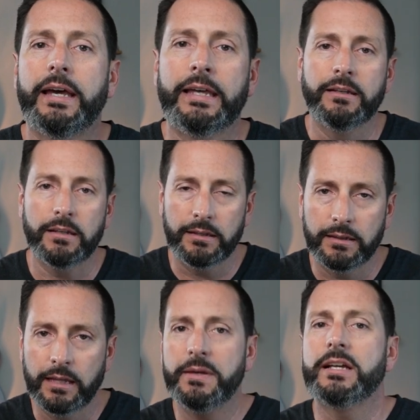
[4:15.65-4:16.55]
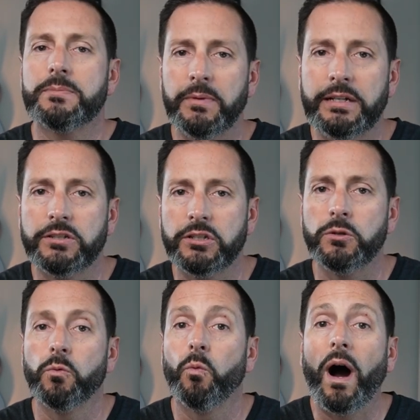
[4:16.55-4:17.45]
And let me explain to
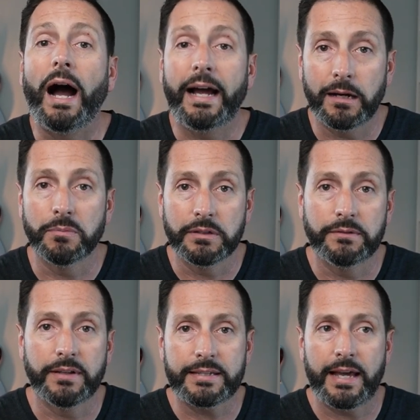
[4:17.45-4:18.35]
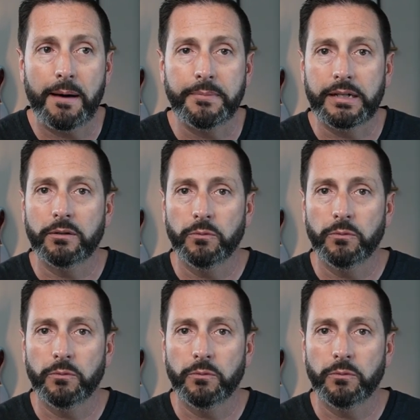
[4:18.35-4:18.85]
you why I believe that's happening.